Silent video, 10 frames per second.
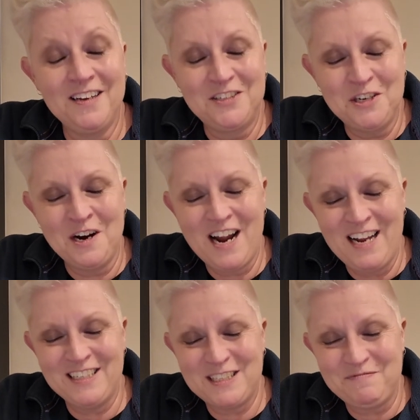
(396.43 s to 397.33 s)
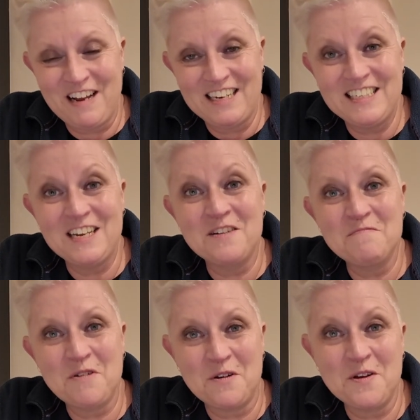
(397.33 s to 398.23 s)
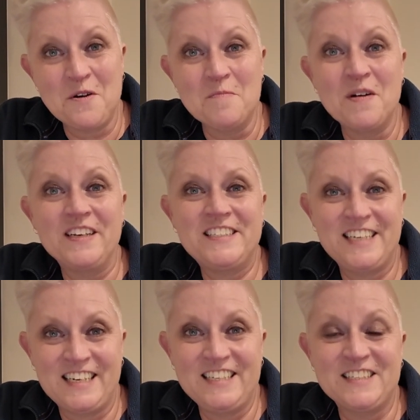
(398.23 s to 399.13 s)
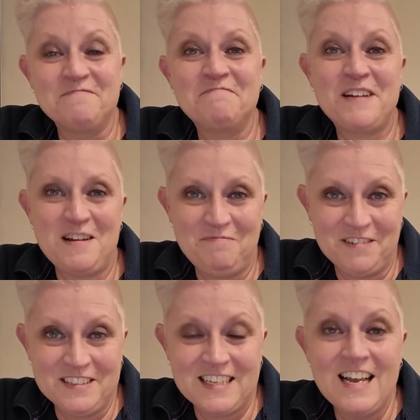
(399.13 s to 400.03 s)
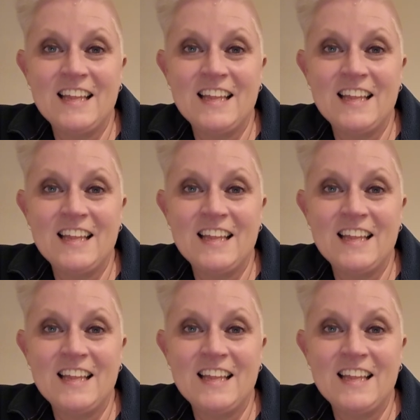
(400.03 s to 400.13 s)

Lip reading: transplanting and potting on my chilies and peppers.